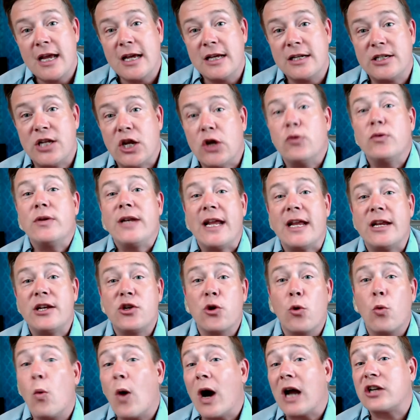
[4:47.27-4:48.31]
tuned in to
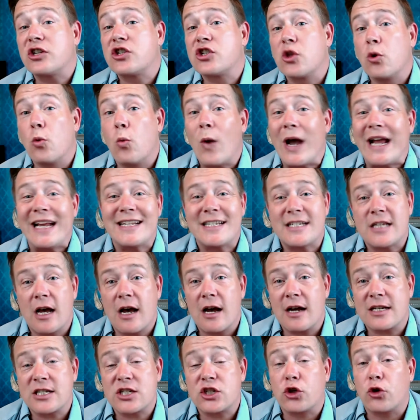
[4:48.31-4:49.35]
watch the White
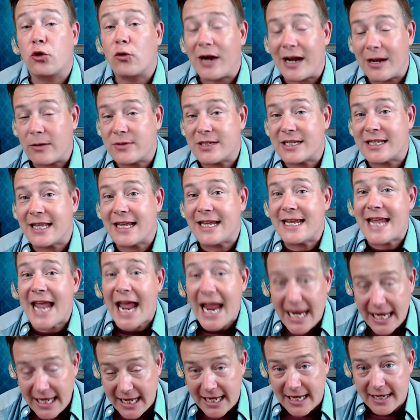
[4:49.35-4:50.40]
Sox trounce the
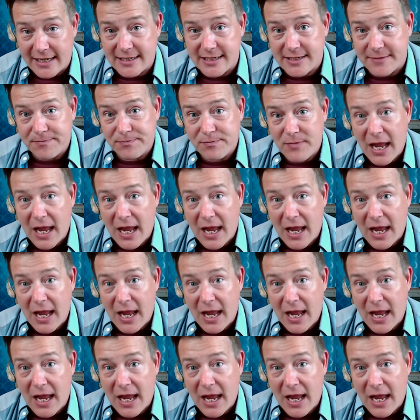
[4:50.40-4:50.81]
Yankees